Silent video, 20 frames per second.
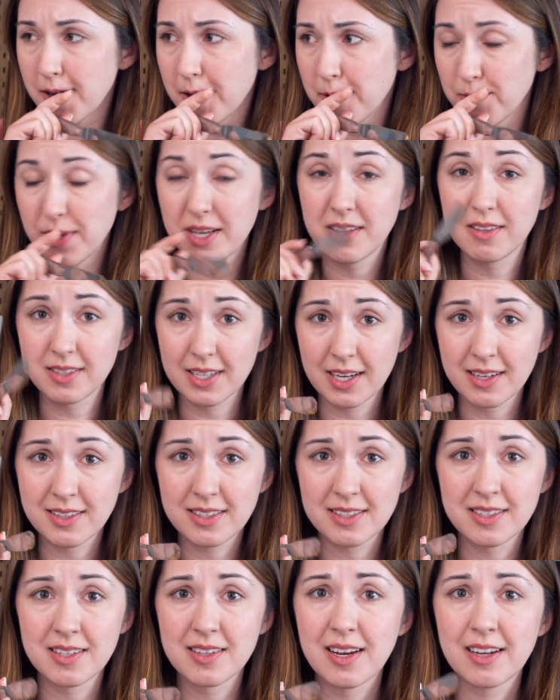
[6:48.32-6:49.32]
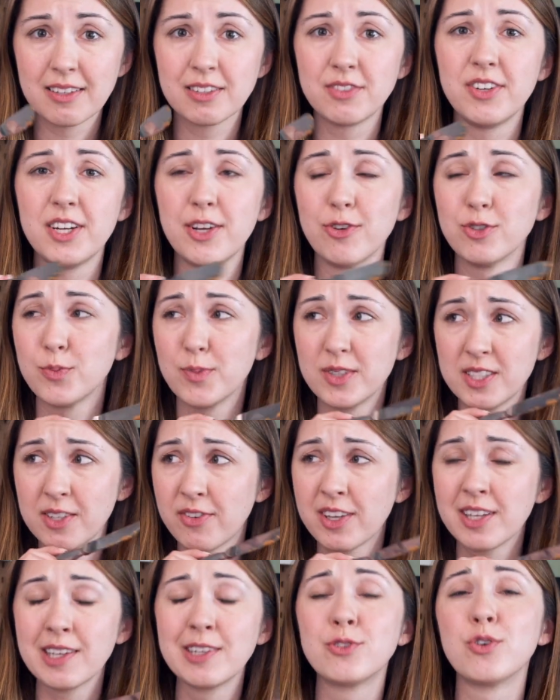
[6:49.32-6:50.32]
um, and the scientist in the next video
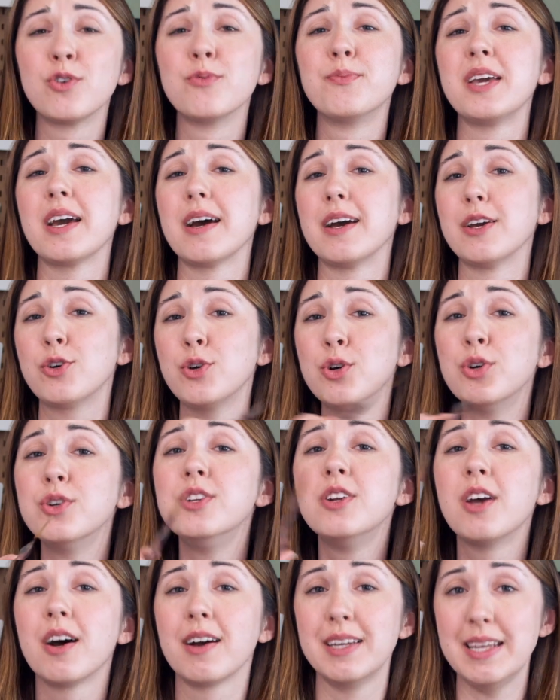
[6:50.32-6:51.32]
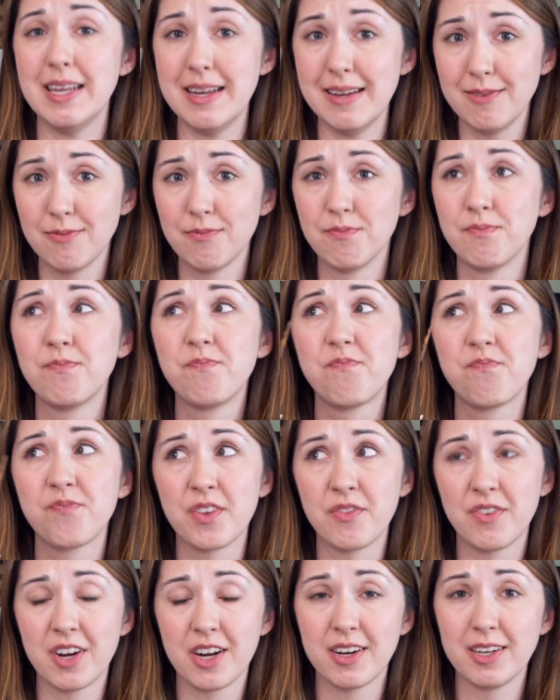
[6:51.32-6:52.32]
specifically told me I could not eat
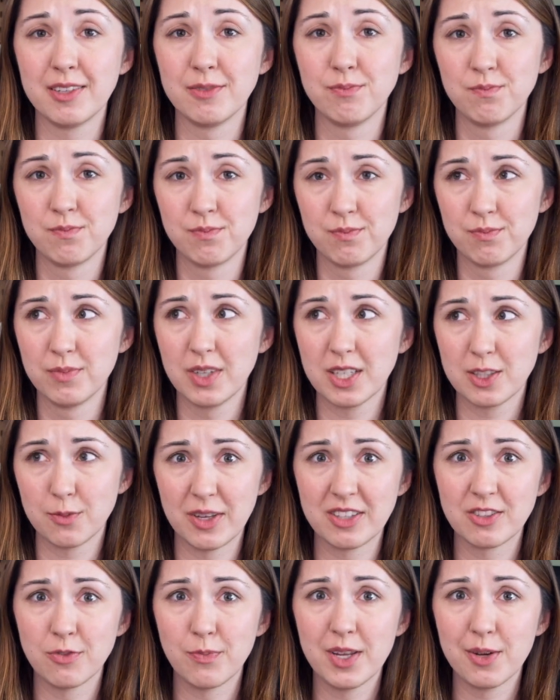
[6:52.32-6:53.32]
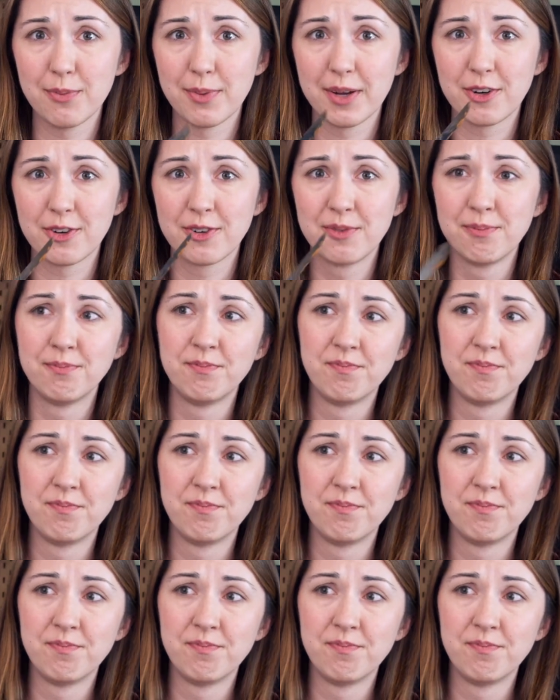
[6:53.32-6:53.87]
the very expensive peanut butter.